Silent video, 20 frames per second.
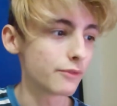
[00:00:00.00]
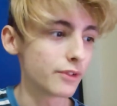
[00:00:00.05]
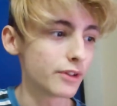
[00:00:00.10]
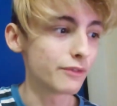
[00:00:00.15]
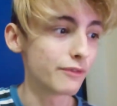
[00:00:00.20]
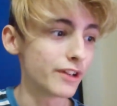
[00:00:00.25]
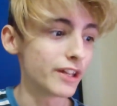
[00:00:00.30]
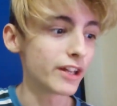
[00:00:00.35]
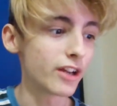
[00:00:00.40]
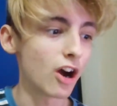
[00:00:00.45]

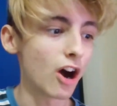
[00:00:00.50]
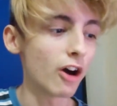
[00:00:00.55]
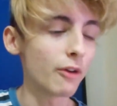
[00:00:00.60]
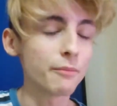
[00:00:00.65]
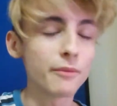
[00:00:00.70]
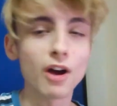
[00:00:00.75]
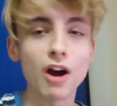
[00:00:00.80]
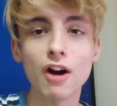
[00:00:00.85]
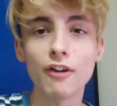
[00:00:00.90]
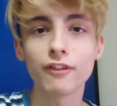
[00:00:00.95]
It really caught
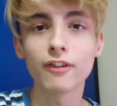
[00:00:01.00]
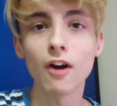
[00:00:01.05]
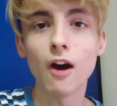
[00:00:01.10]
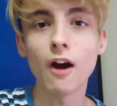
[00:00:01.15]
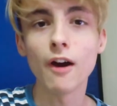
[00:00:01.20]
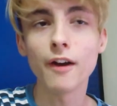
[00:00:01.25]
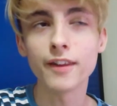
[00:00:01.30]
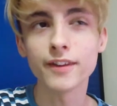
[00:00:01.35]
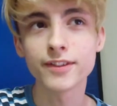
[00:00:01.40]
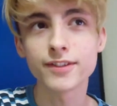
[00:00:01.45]
me off
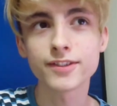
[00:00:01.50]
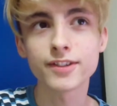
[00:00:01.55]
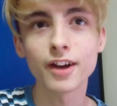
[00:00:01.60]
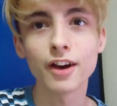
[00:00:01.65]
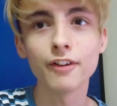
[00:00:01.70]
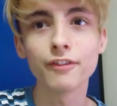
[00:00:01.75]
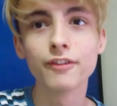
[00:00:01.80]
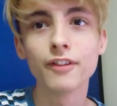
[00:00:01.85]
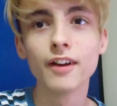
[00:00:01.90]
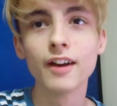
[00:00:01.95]
guard and
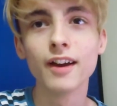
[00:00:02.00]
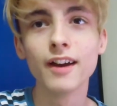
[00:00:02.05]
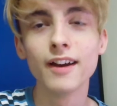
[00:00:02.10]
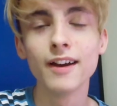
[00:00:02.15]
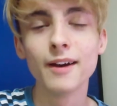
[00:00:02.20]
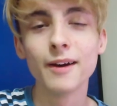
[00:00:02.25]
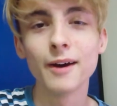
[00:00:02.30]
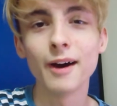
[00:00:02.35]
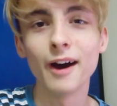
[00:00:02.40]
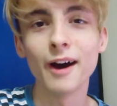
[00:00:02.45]
stuff,
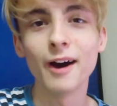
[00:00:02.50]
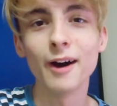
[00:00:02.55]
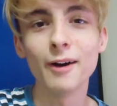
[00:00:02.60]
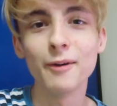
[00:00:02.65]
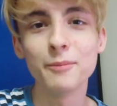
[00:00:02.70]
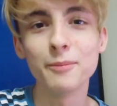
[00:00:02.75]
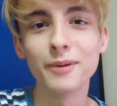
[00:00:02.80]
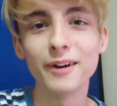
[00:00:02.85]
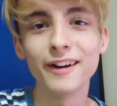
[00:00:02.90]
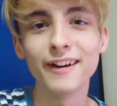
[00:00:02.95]

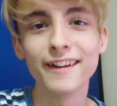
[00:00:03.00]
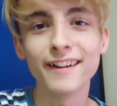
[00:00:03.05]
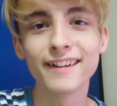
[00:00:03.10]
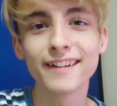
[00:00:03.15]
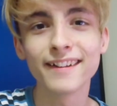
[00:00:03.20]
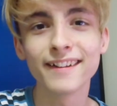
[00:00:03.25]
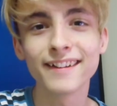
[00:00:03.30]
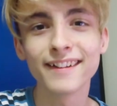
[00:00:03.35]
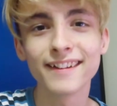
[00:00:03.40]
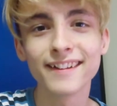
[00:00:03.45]

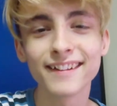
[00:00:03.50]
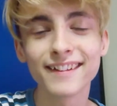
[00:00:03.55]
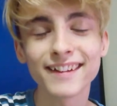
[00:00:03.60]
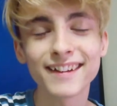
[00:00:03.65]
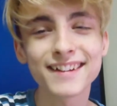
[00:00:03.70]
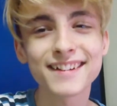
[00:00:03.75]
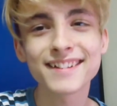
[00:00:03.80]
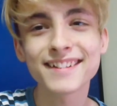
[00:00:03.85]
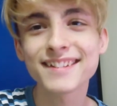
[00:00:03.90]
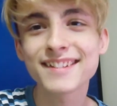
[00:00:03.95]
but
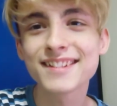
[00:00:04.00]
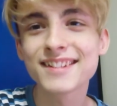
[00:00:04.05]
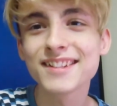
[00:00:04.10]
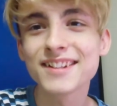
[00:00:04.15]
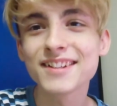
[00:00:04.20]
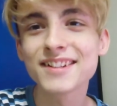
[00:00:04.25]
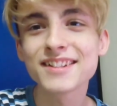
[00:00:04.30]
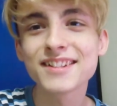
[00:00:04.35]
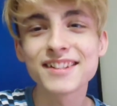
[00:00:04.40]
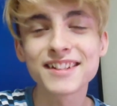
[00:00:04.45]
like
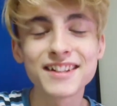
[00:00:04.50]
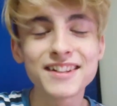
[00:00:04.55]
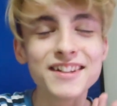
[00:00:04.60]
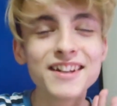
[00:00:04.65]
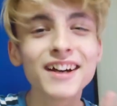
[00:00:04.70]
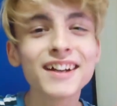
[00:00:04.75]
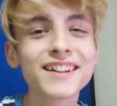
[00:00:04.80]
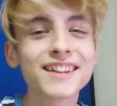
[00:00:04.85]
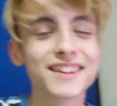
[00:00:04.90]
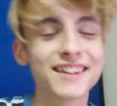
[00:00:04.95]
seriously,
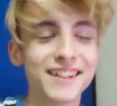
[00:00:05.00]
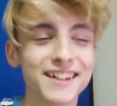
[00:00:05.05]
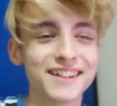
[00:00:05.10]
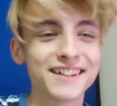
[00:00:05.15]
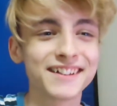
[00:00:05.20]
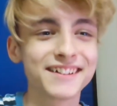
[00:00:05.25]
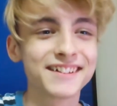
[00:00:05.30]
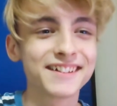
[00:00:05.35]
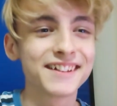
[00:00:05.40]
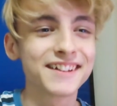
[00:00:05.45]

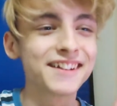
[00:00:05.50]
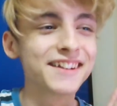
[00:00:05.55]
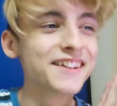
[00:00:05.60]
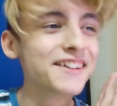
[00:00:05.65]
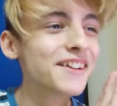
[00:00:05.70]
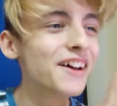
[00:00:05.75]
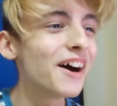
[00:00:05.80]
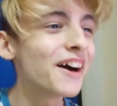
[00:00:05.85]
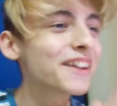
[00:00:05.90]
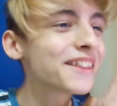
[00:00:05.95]

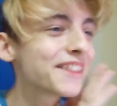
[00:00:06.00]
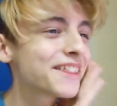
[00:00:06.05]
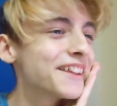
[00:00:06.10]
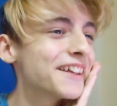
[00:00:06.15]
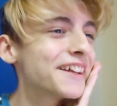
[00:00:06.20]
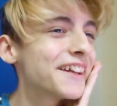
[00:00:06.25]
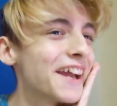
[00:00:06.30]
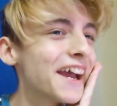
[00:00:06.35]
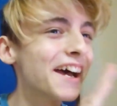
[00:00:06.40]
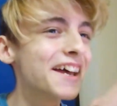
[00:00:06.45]

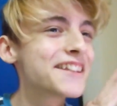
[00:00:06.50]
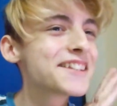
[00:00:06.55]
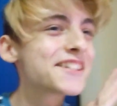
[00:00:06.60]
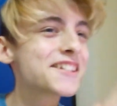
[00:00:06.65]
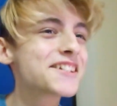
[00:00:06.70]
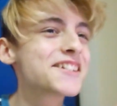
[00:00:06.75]
nothing has